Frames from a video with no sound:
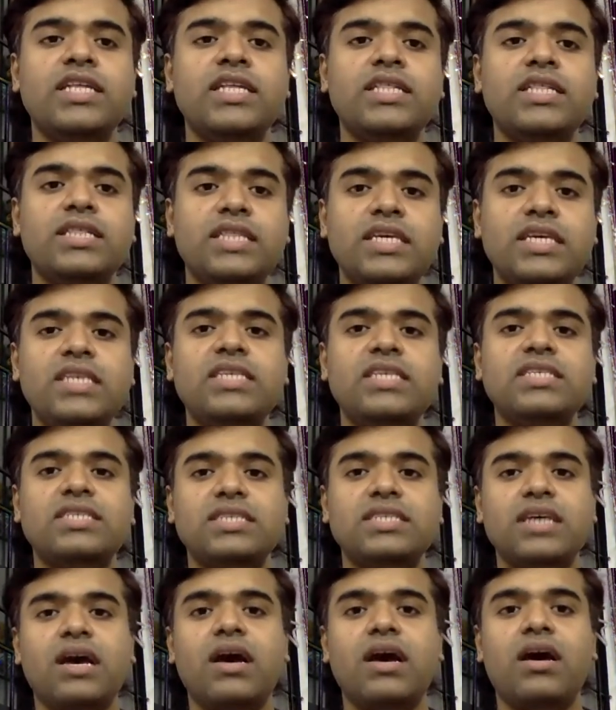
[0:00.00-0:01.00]
these
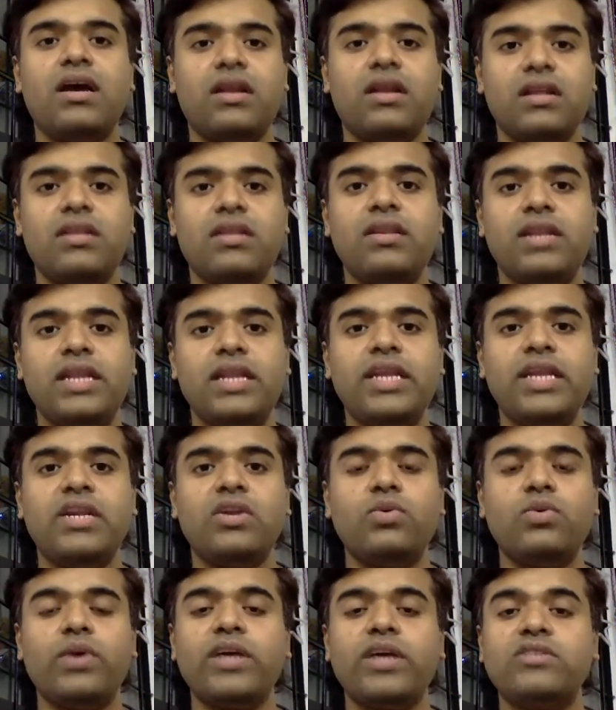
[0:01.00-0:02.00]
are lead
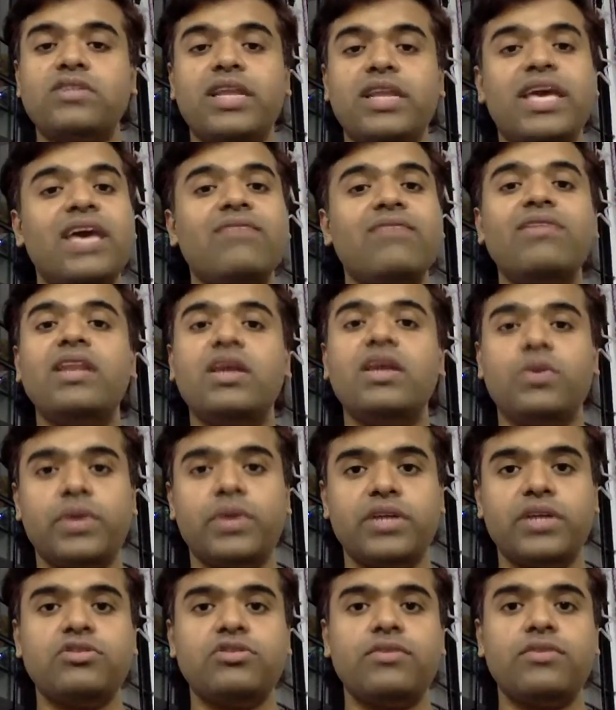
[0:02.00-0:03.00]
to actually heavy
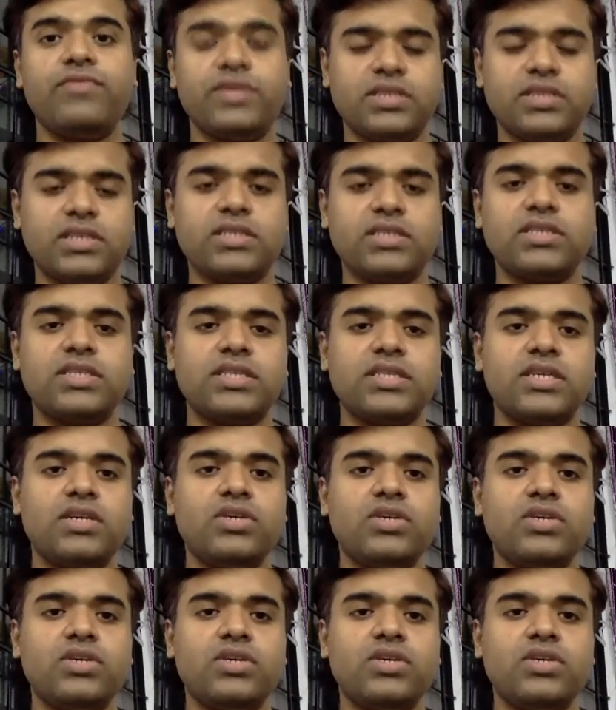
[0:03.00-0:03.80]
liquidation of assets.